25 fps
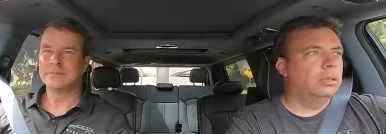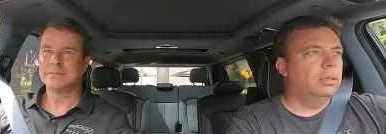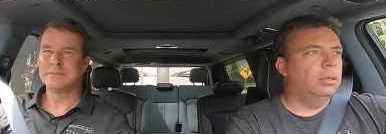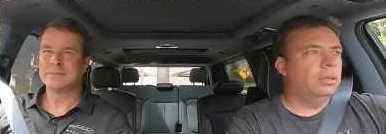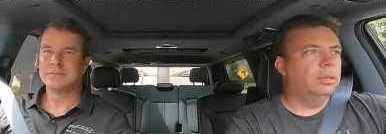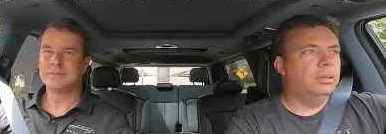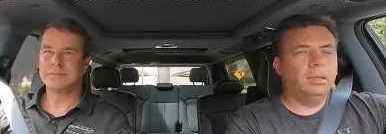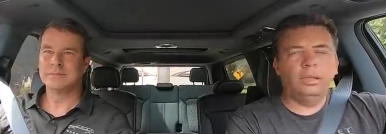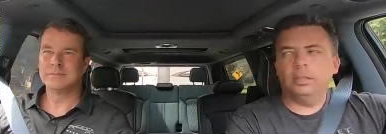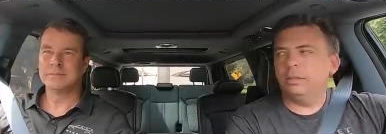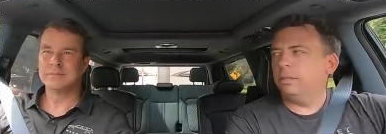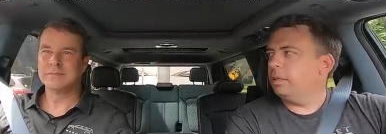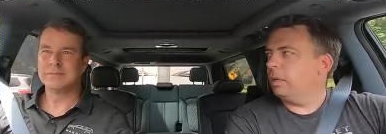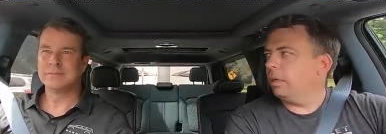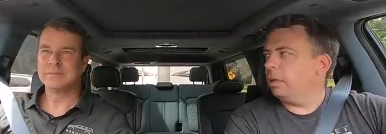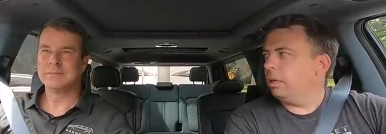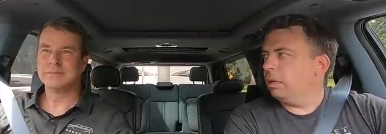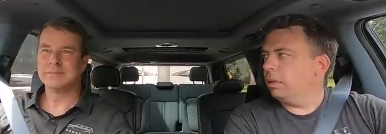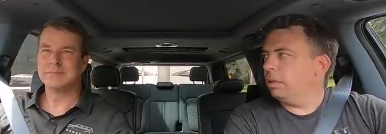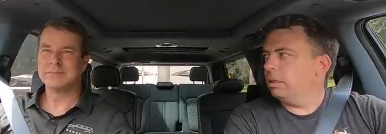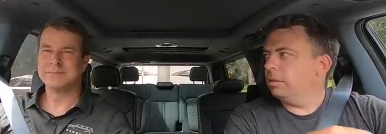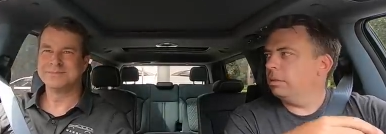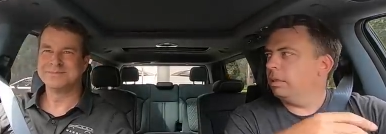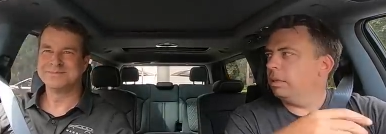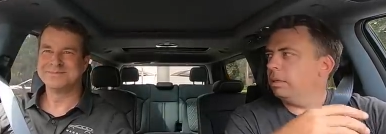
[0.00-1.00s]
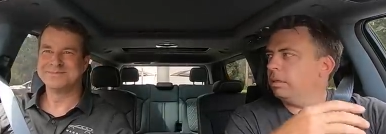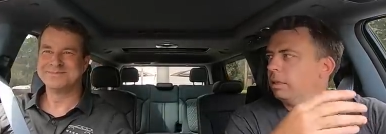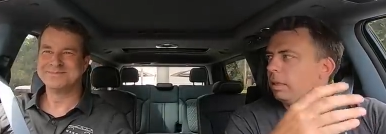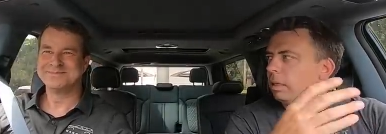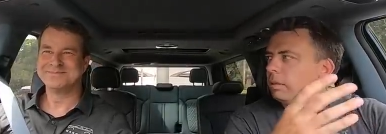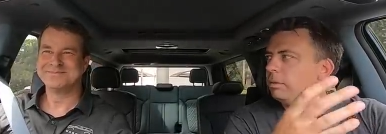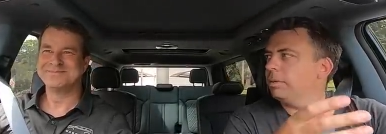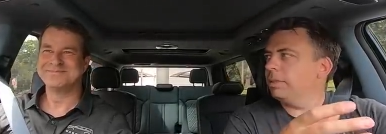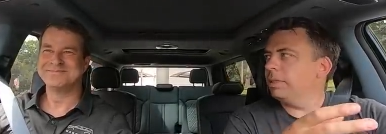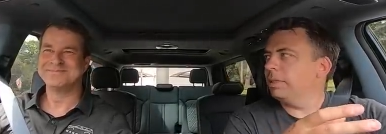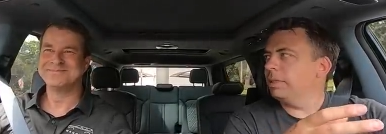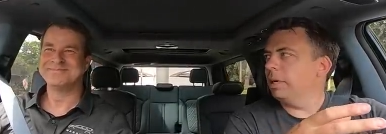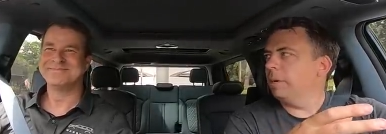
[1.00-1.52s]
Speaker 1: Is, is there is there
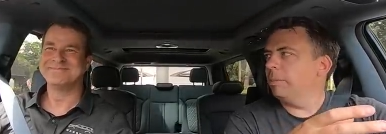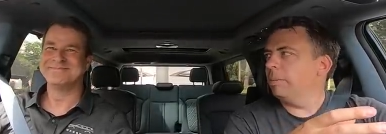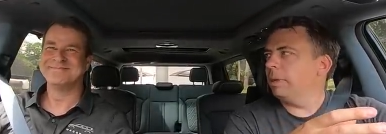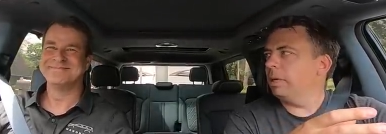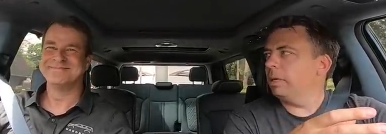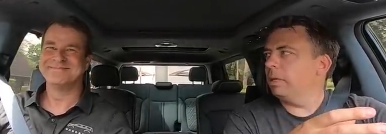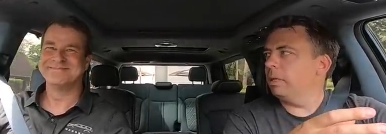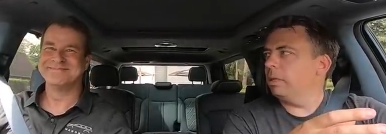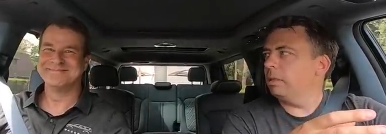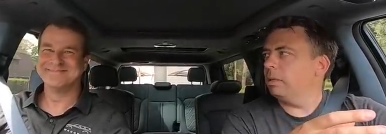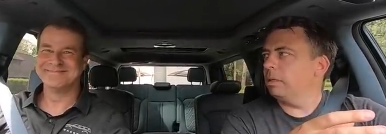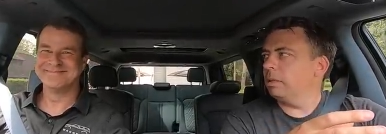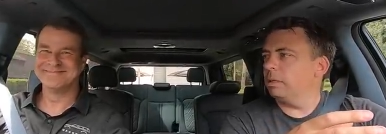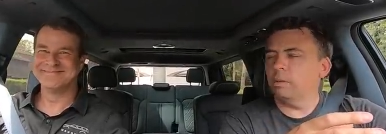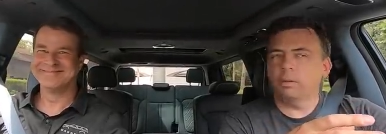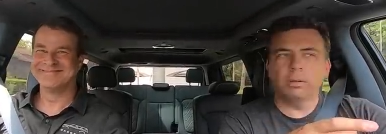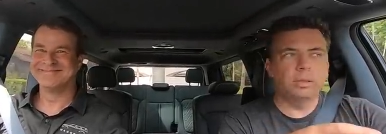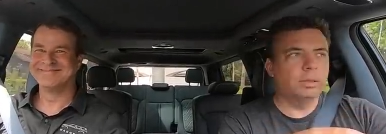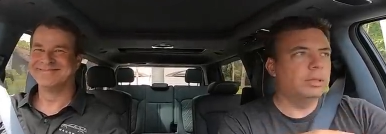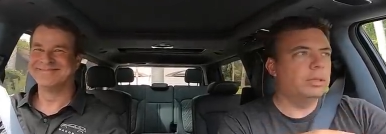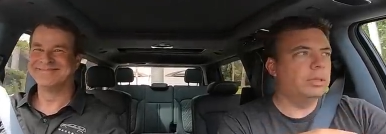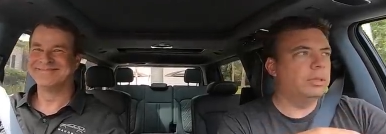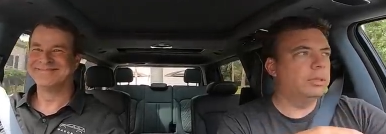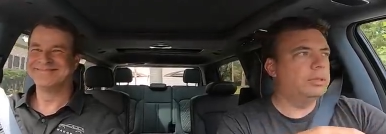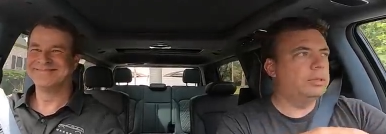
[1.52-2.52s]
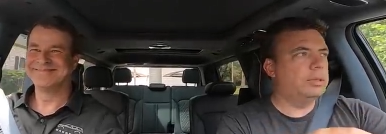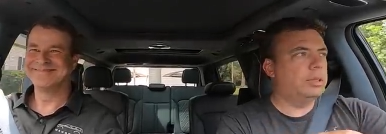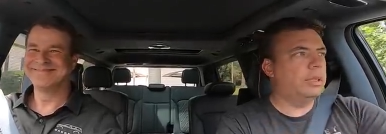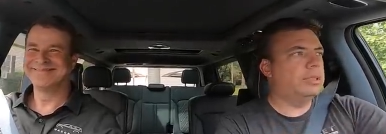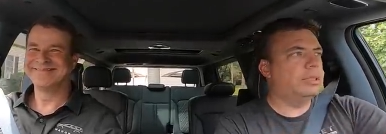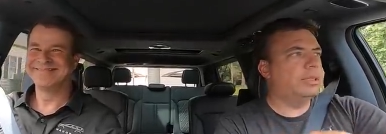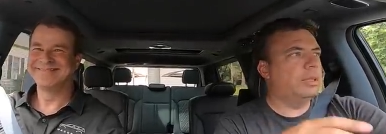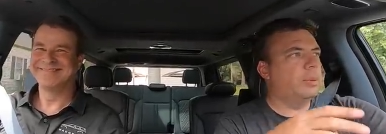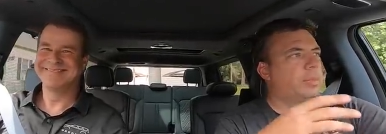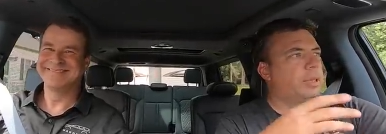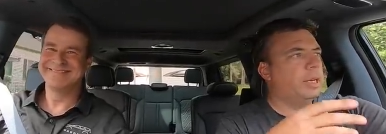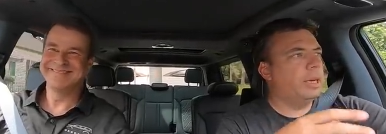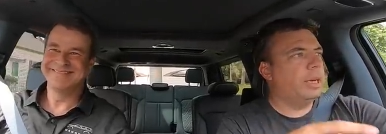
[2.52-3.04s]
another one coming, or is, is
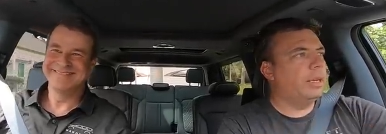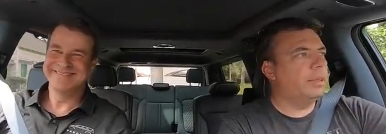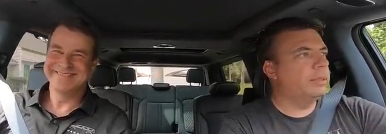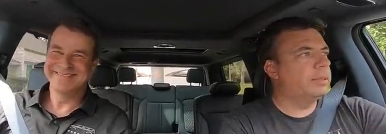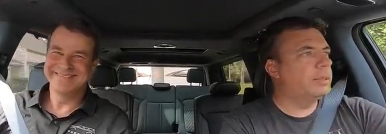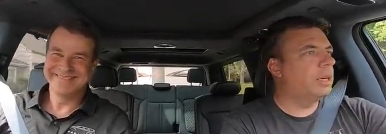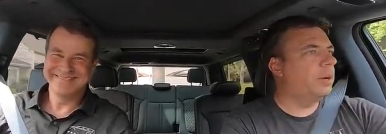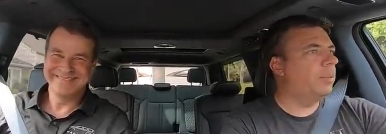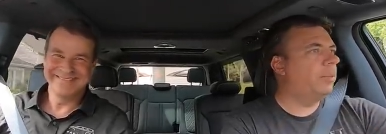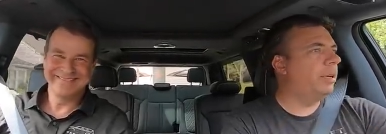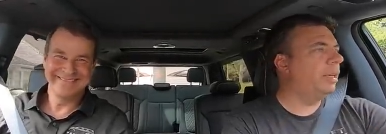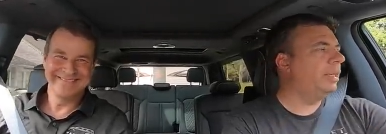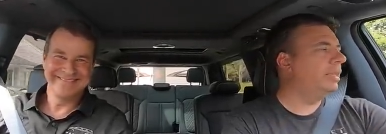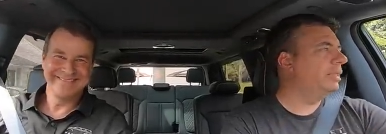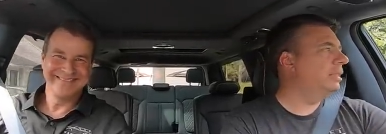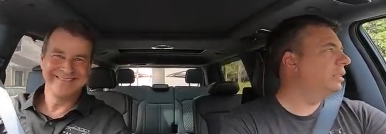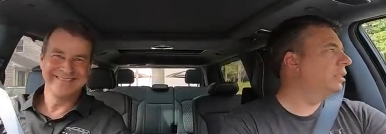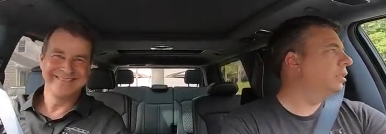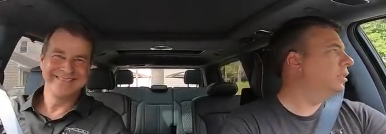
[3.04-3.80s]
there something else coming?